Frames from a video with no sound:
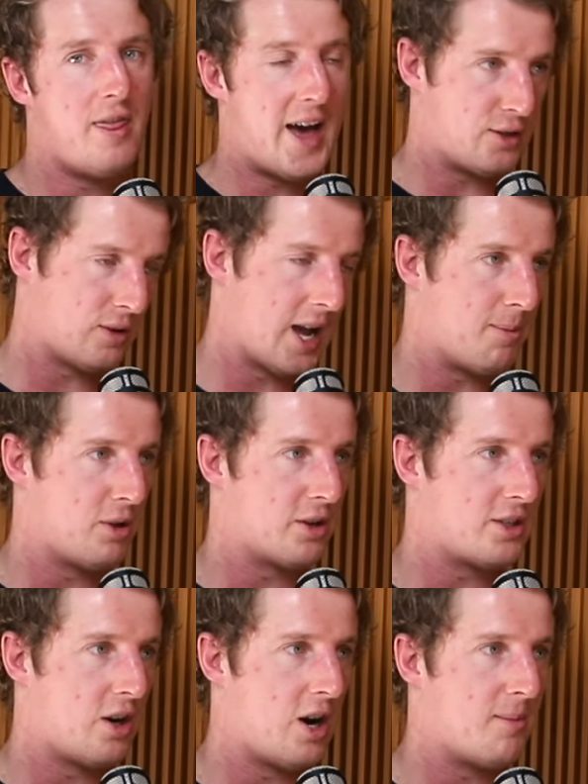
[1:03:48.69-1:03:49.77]
that took up a lot
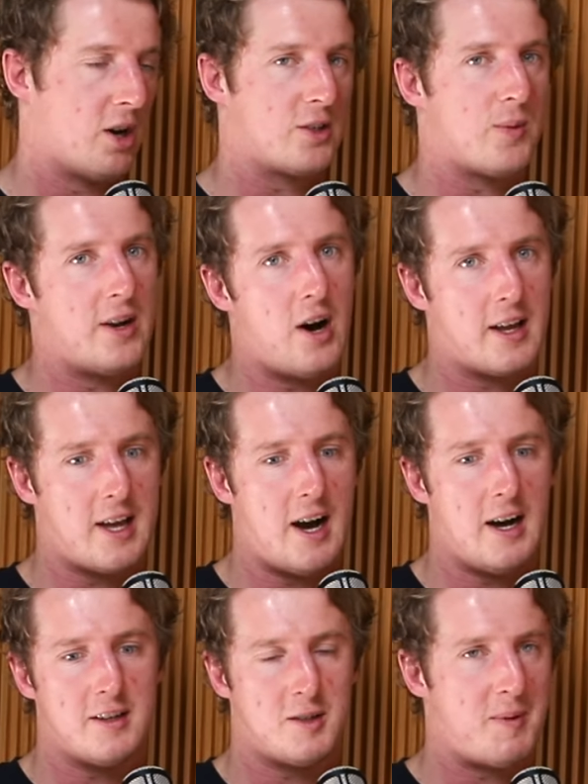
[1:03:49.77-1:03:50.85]
of time. And I just went, I
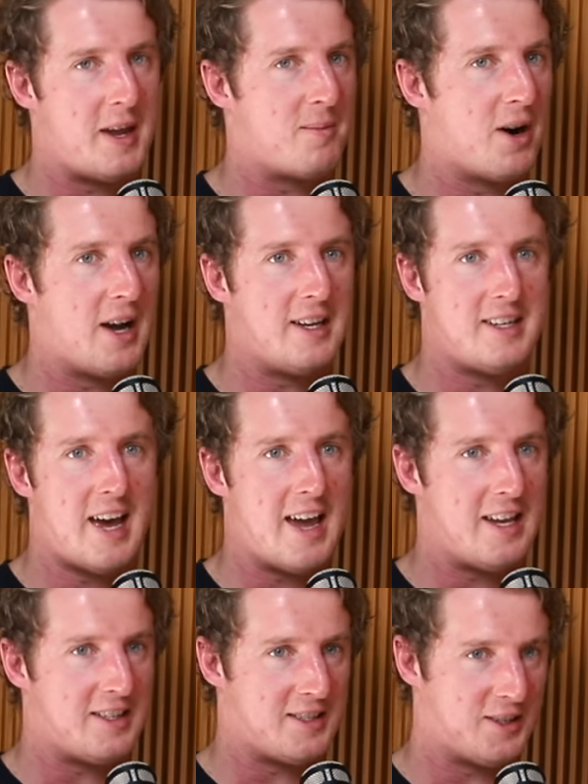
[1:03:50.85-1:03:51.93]
can't spend my
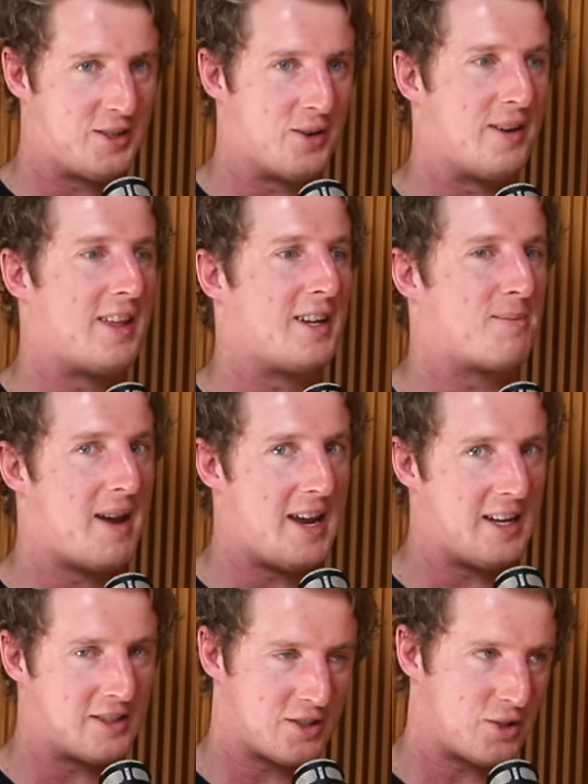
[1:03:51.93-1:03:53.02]
days doing these
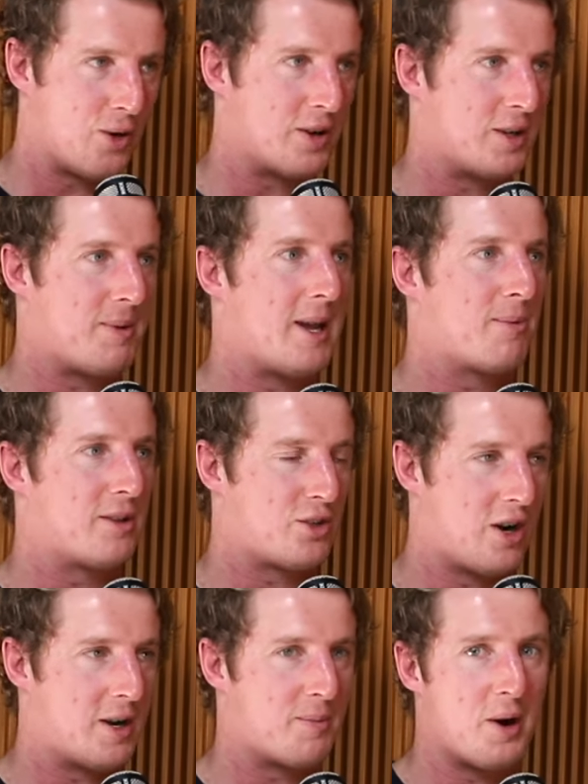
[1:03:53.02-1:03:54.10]
meetings and talking to people and
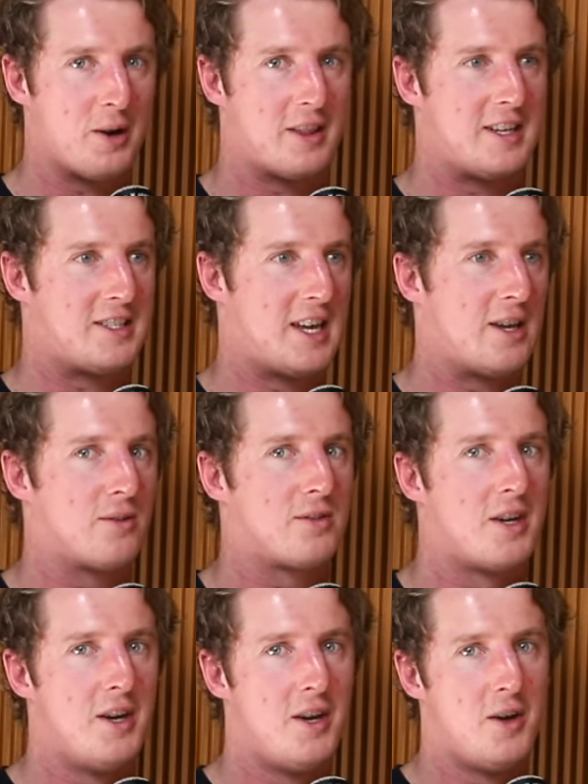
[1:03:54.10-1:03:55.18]
trying to broker these
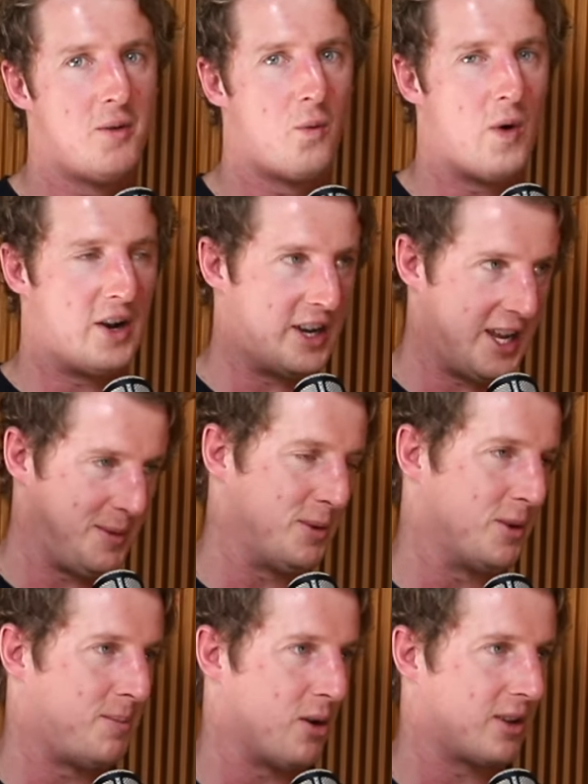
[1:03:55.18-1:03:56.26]
deals when I need to be
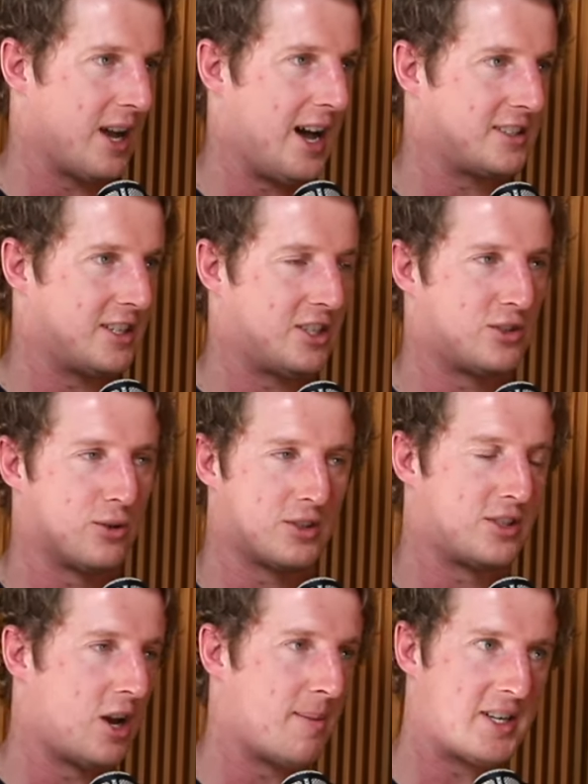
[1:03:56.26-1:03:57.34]
doing podcasts. It's good. It just took so